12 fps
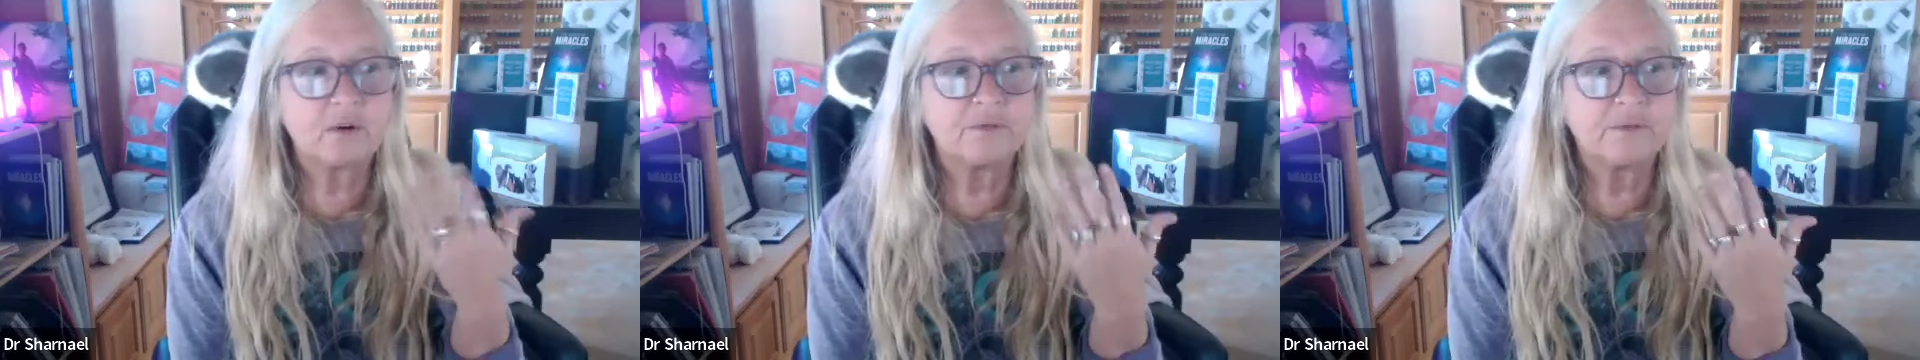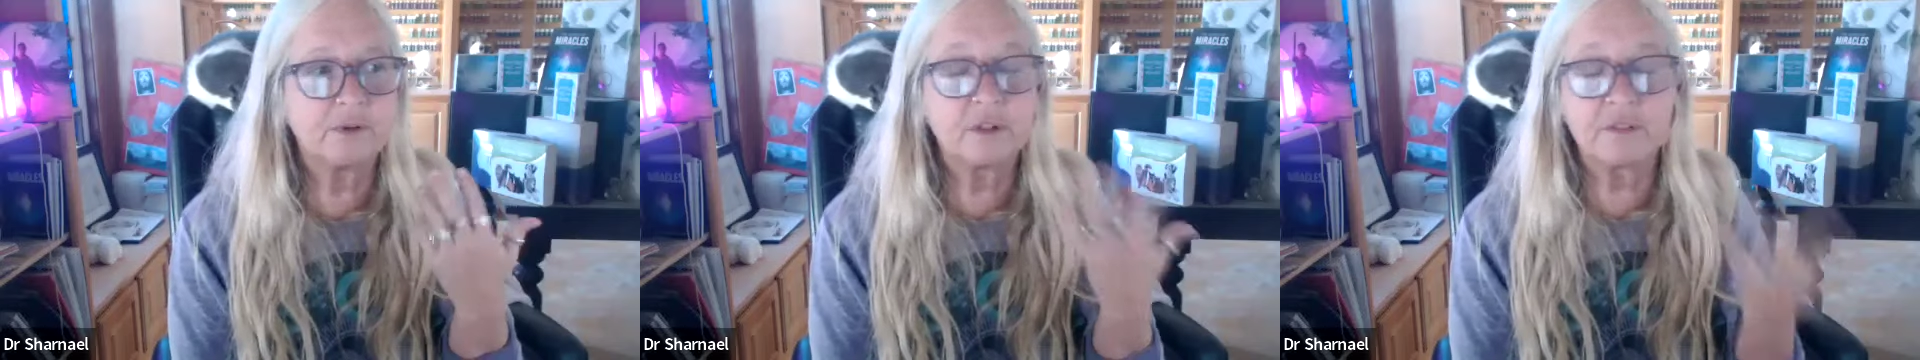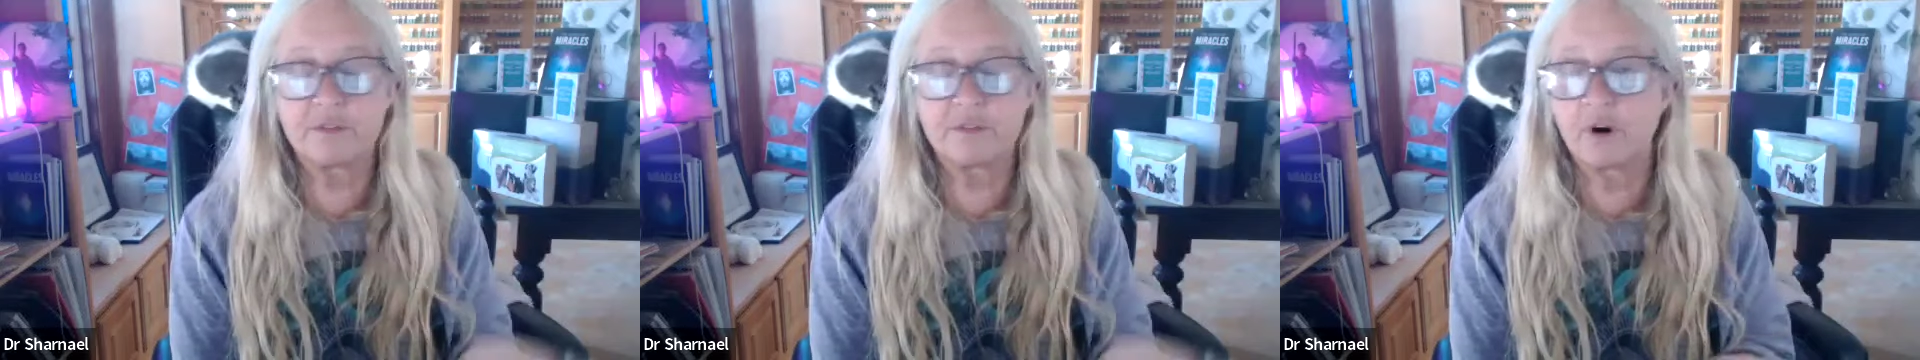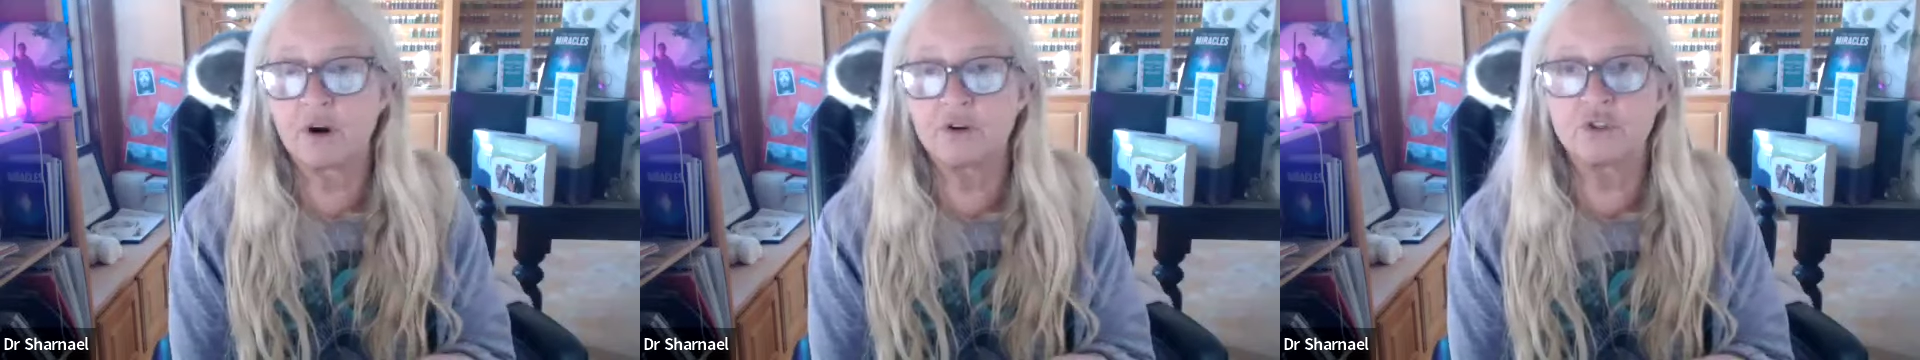or feel
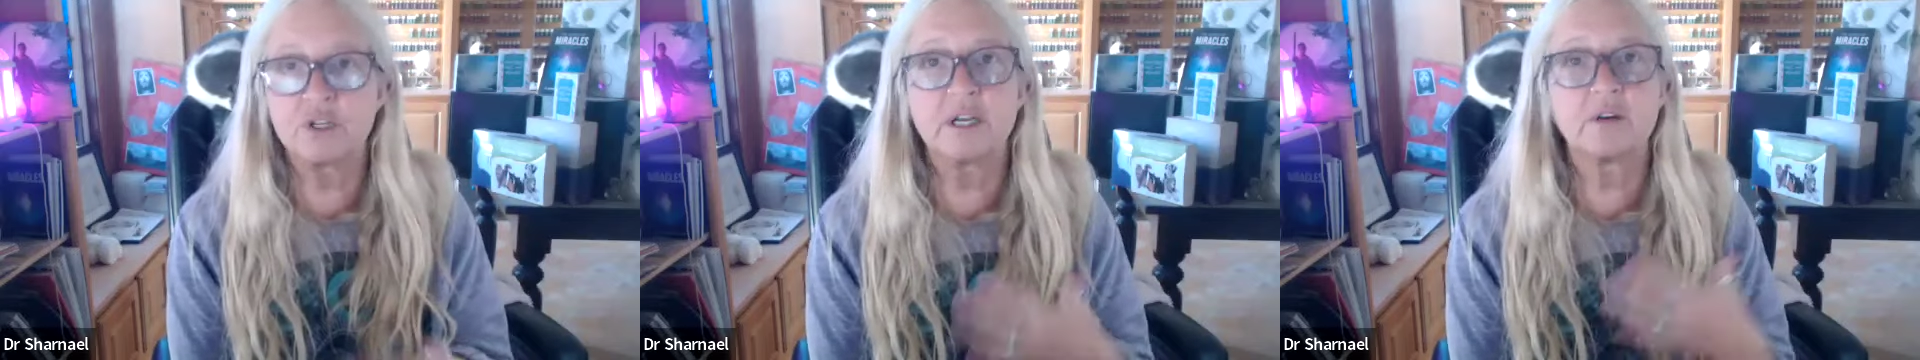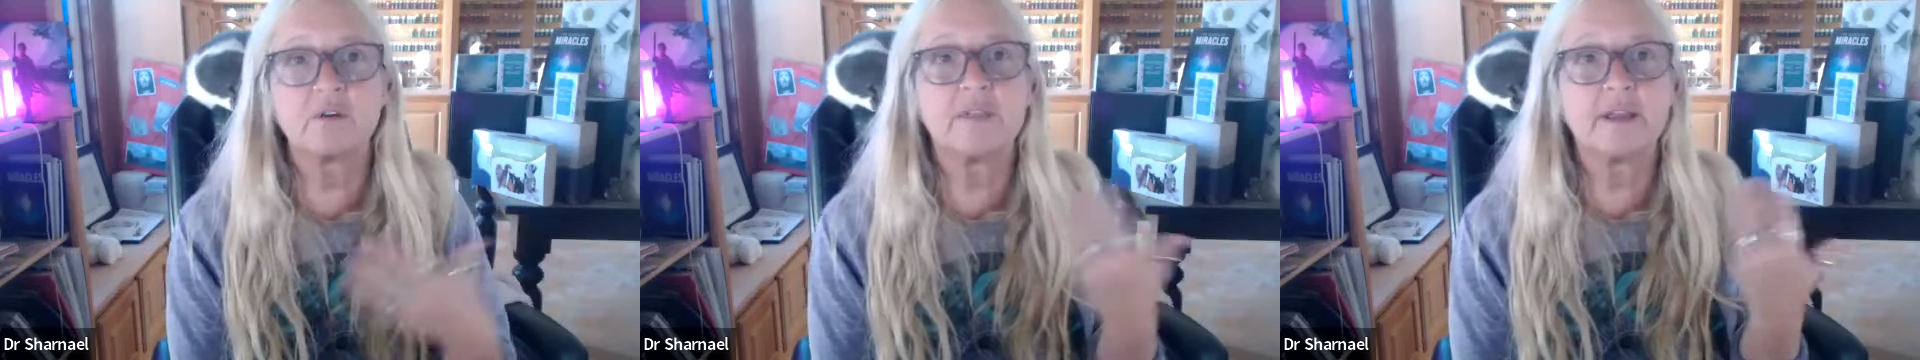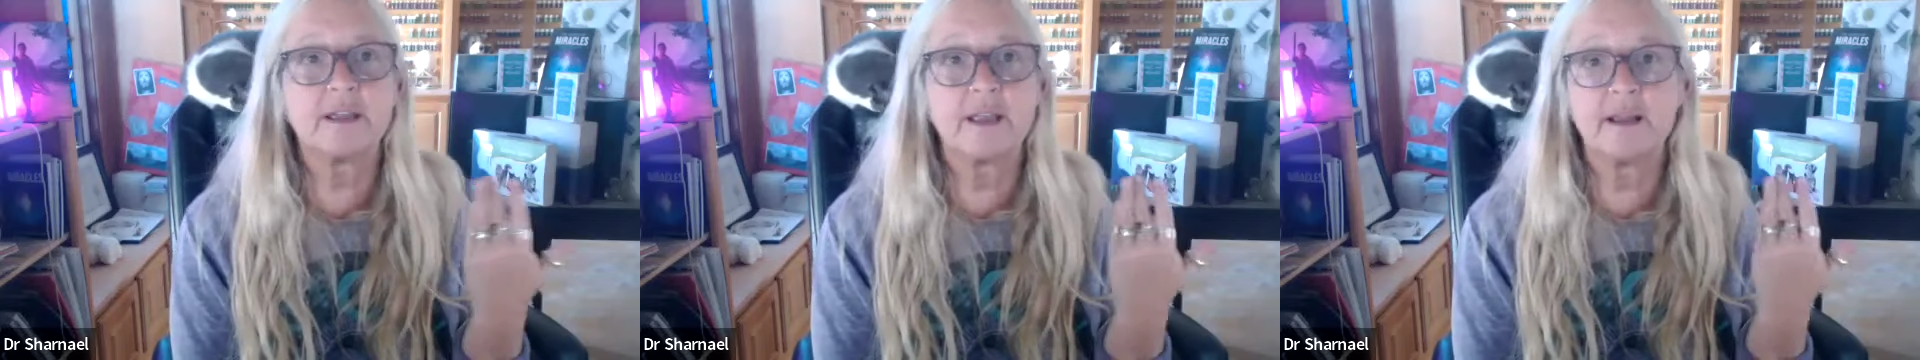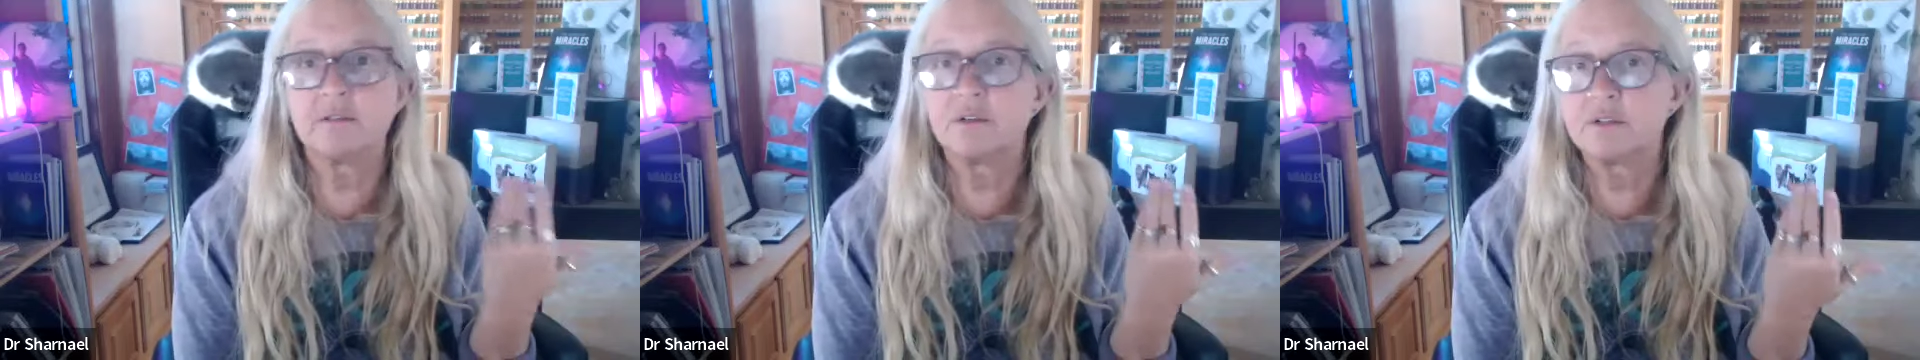lethargic, or they
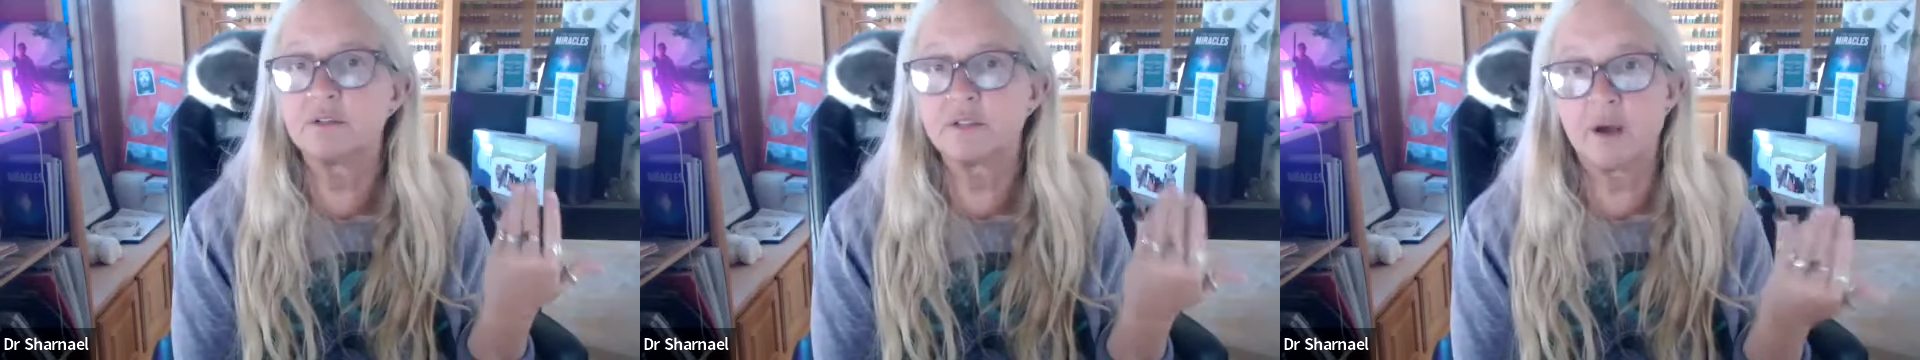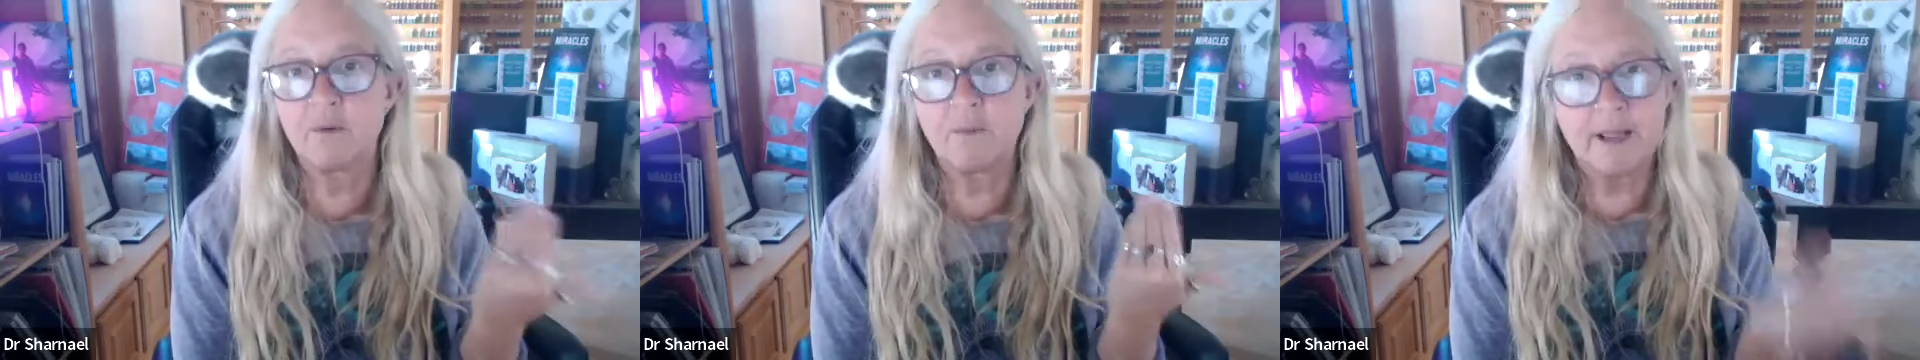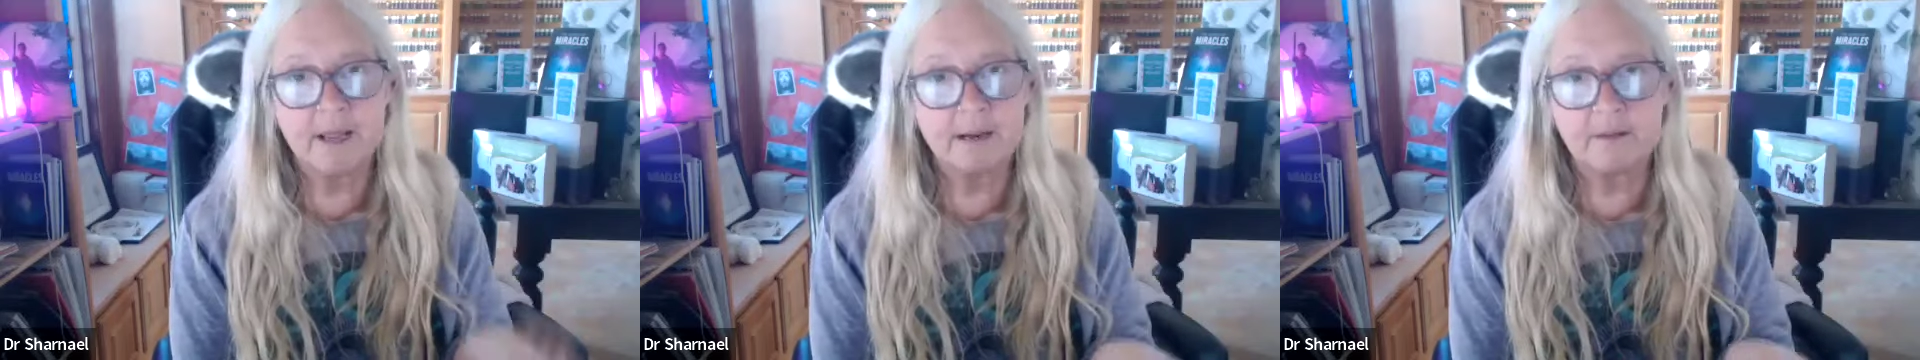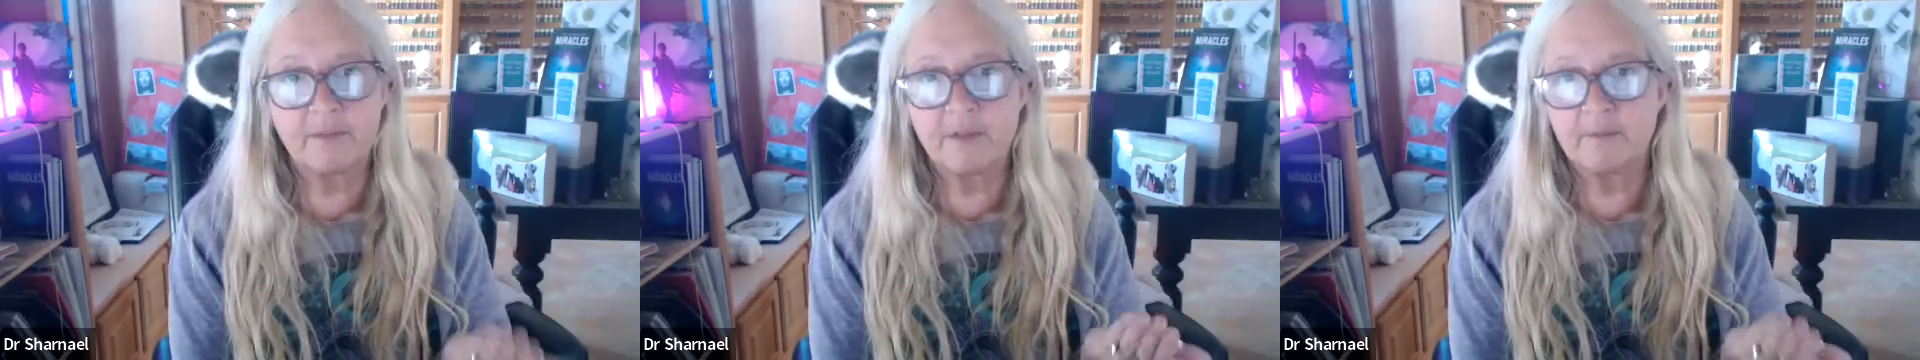can't lose that
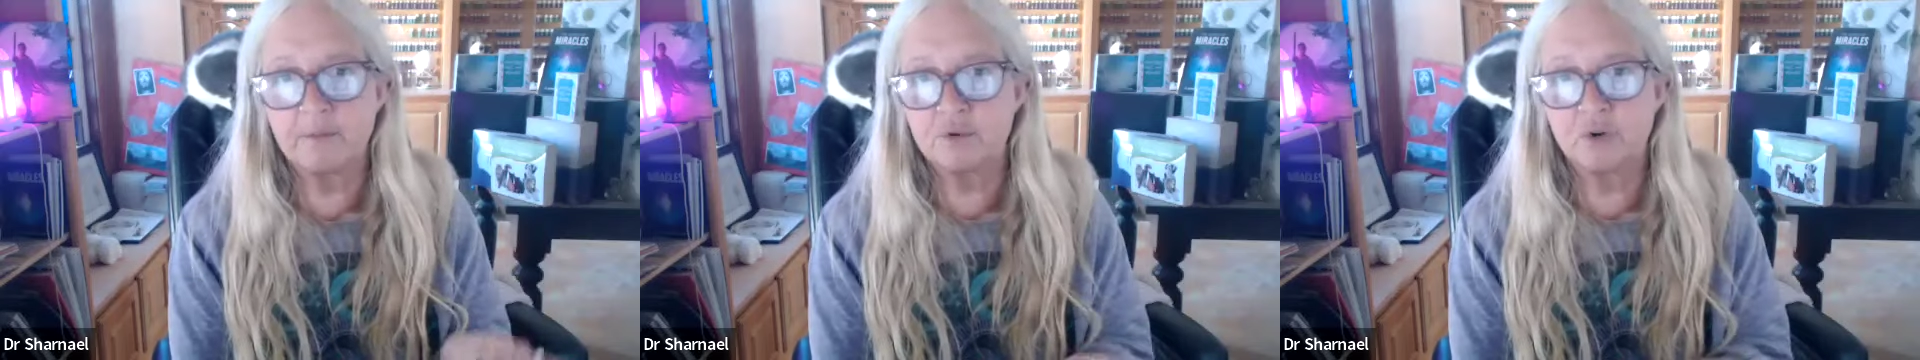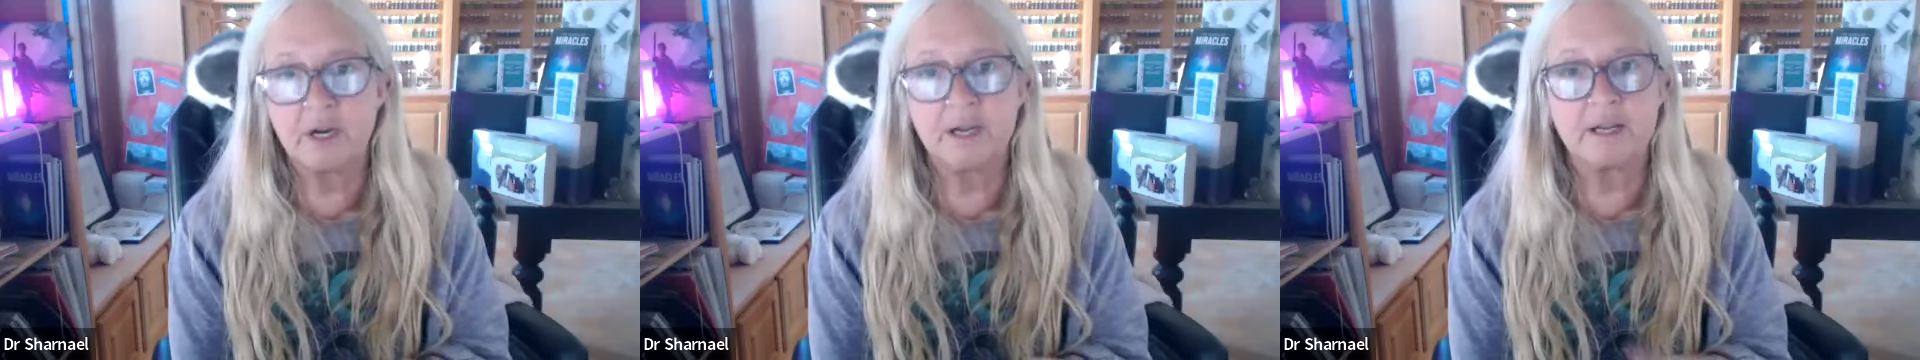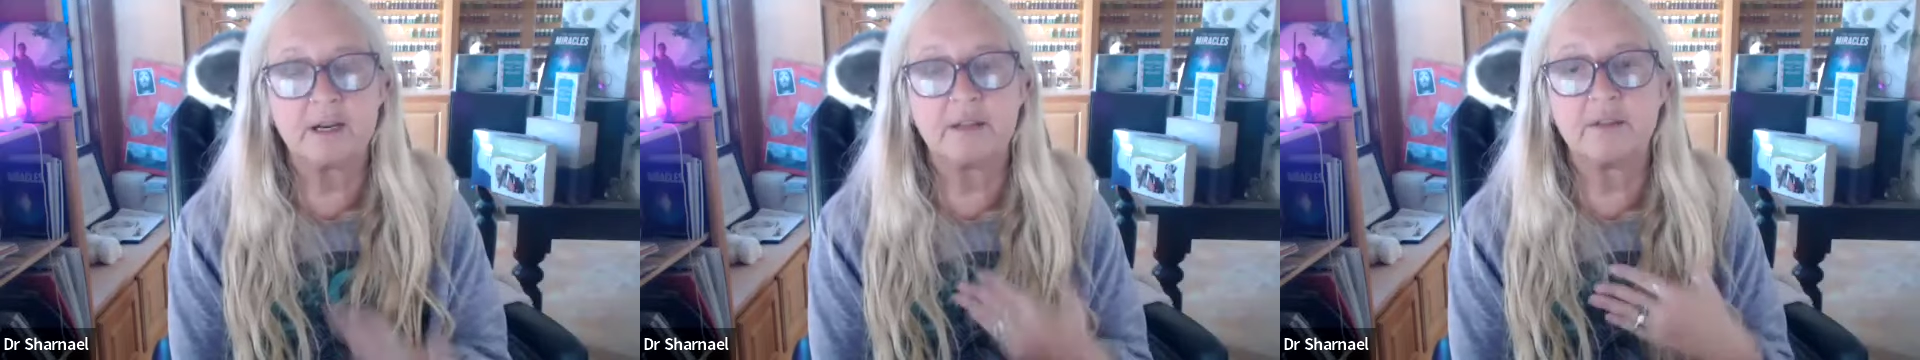weight that they've been trying,